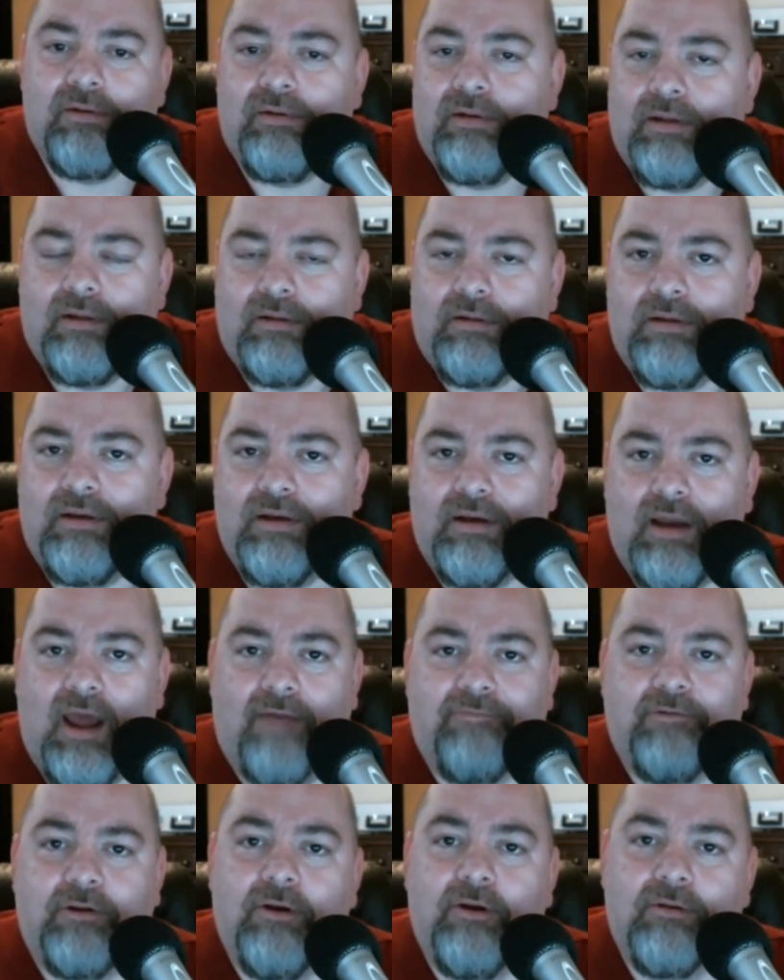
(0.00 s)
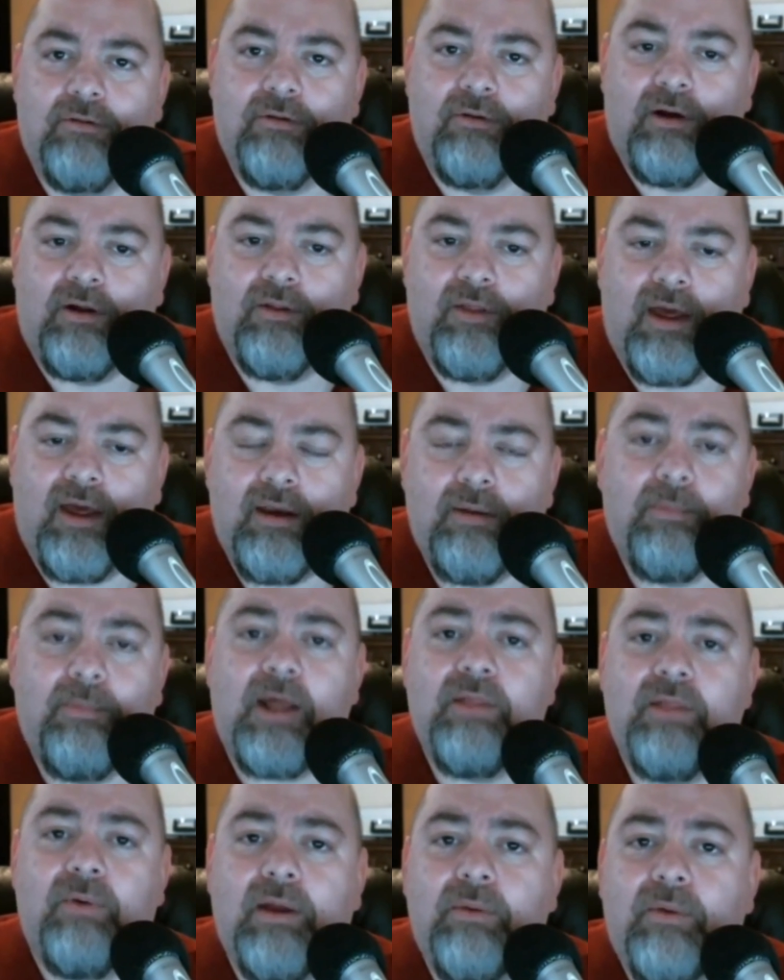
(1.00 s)
Mm -hmm. you didn't have to go through all that. And
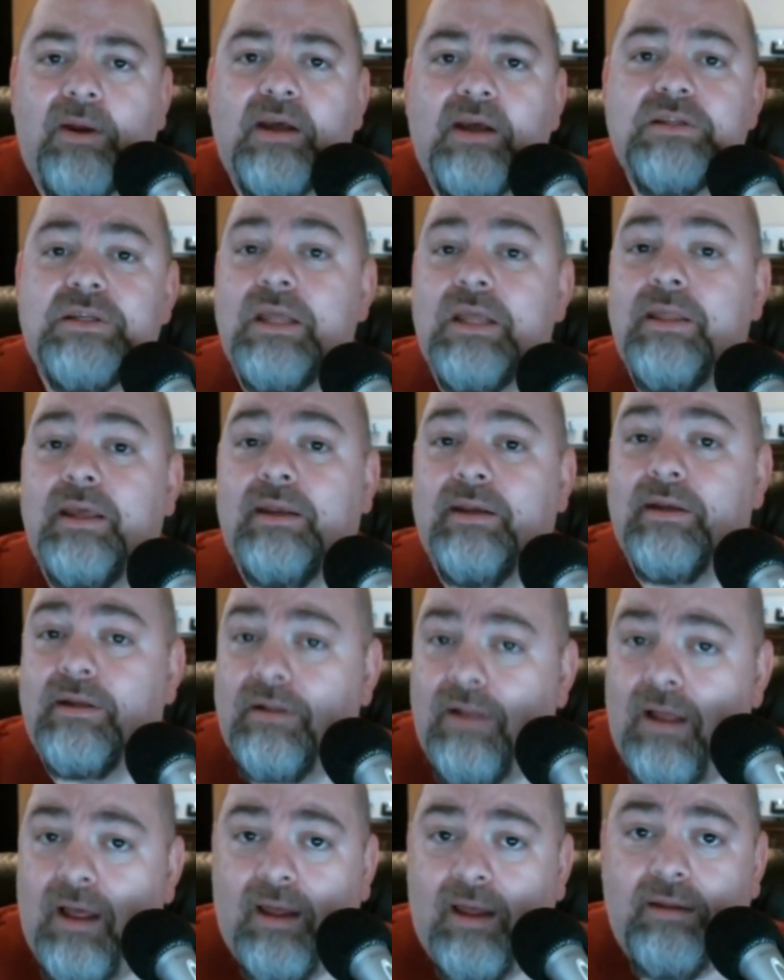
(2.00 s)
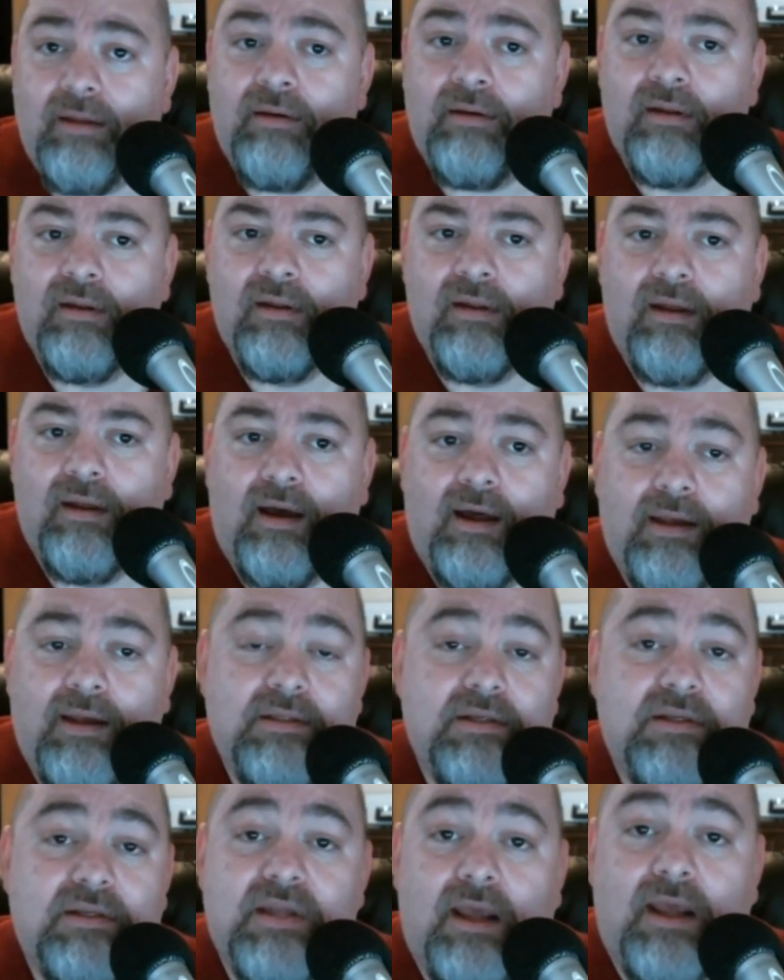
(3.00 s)
by the way, when I said they declined, I
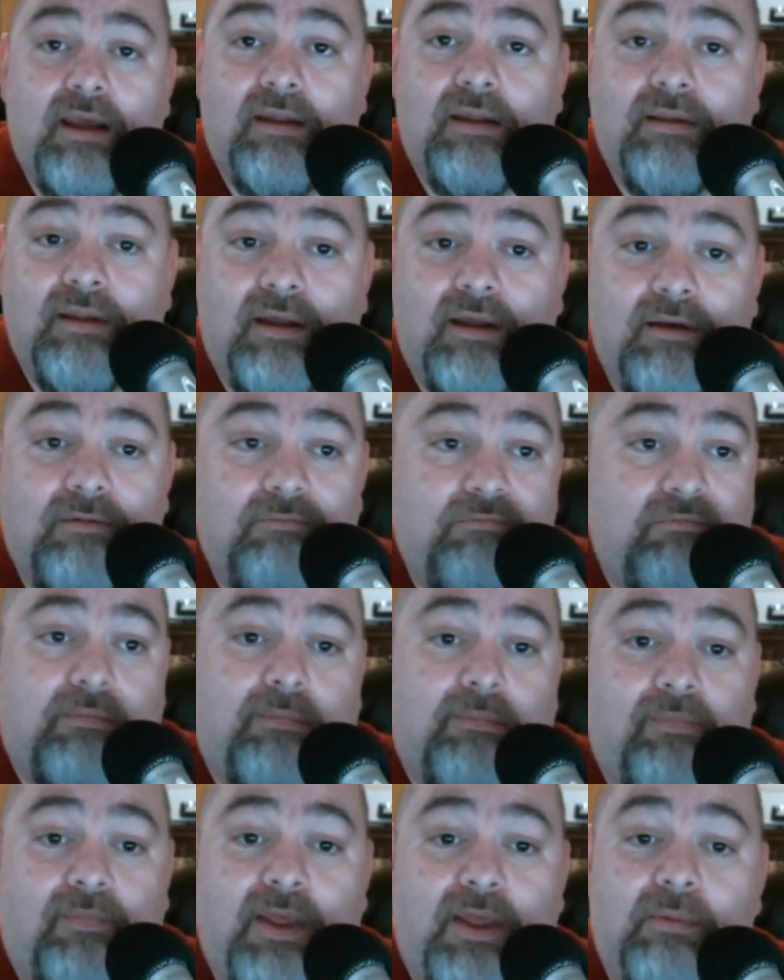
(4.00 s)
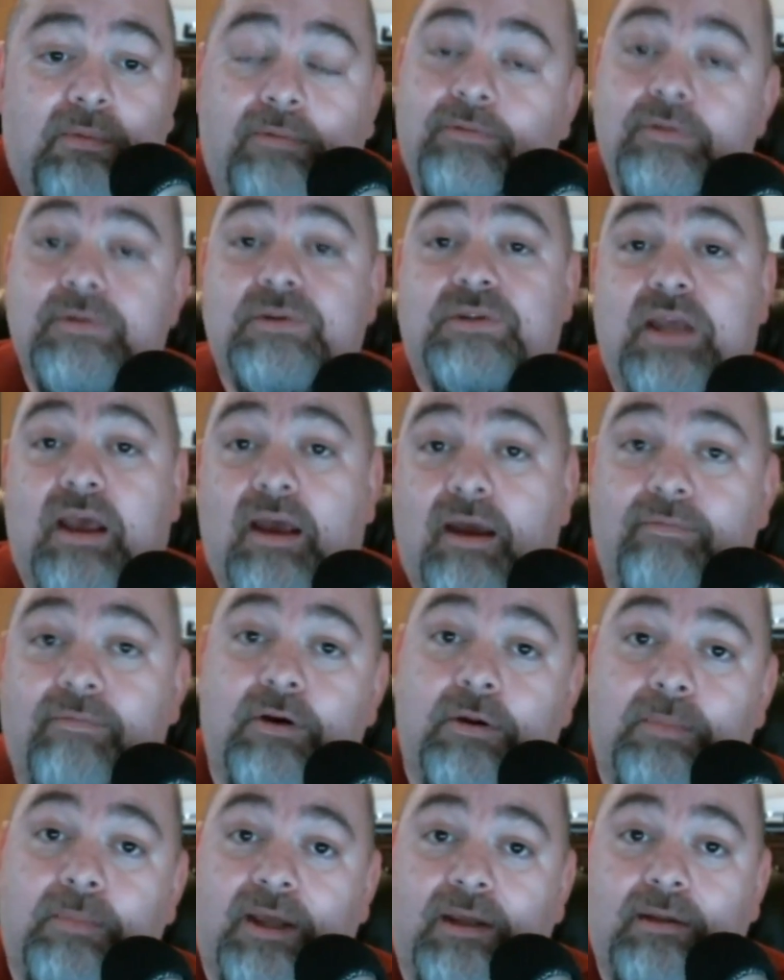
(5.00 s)
didn't say that they refused to
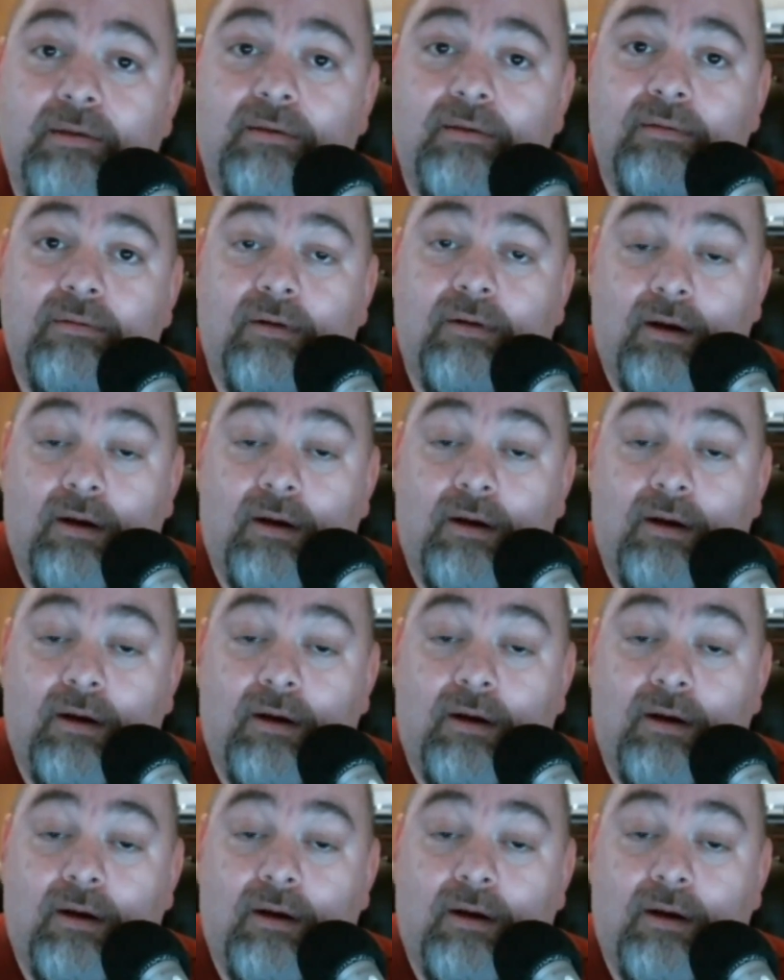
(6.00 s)
ever debate,